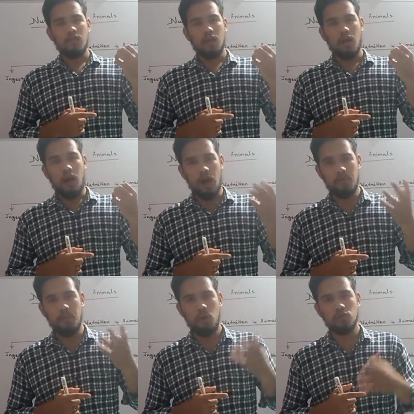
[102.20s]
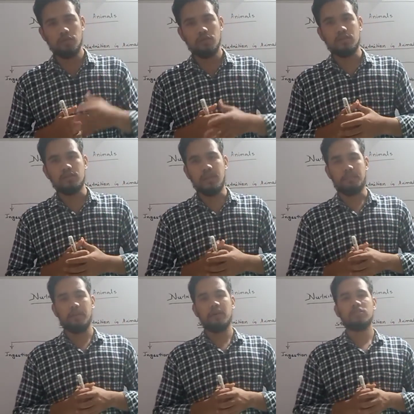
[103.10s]
herbivores, that
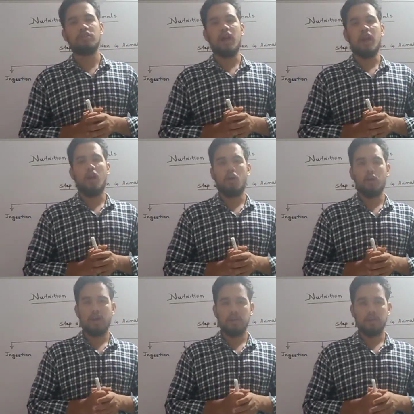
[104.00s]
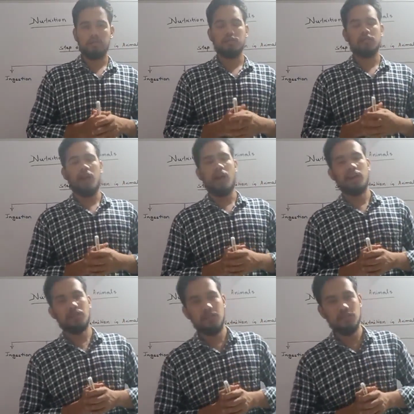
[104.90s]
means the organisms, the
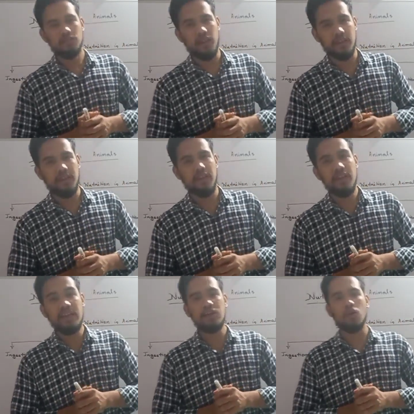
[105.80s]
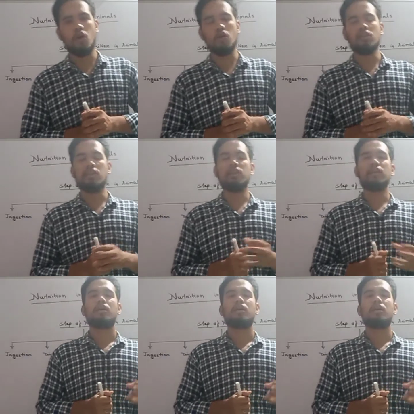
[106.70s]
animals that eat only